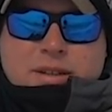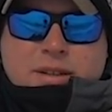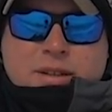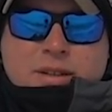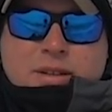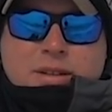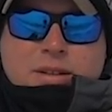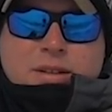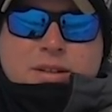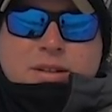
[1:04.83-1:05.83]

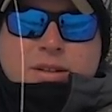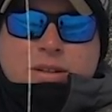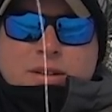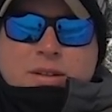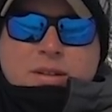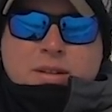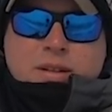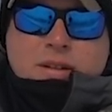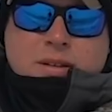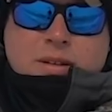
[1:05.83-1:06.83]

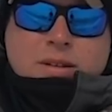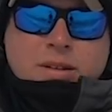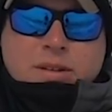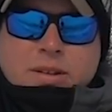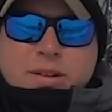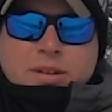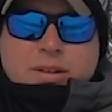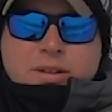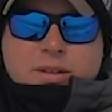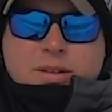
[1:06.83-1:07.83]

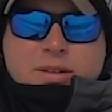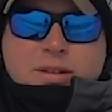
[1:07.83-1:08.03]
[no speech]